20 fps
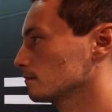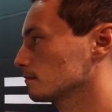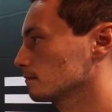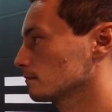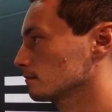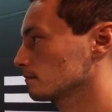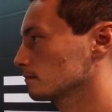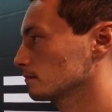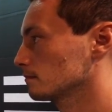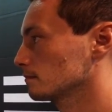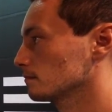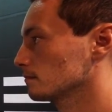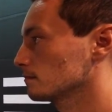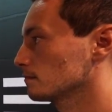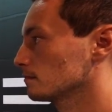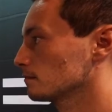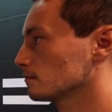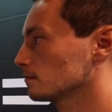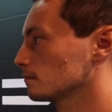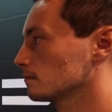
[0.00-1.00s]

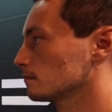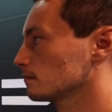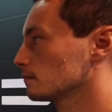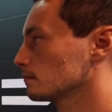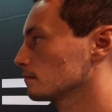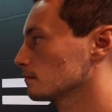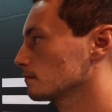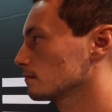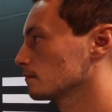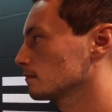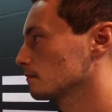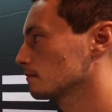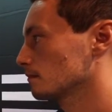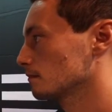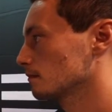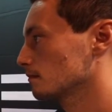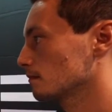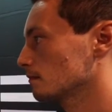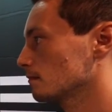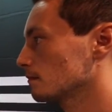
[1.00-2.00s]

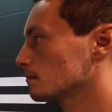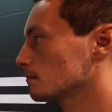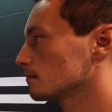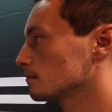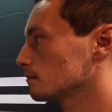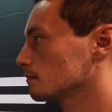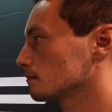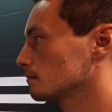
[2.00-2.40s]
This person isn't speaking.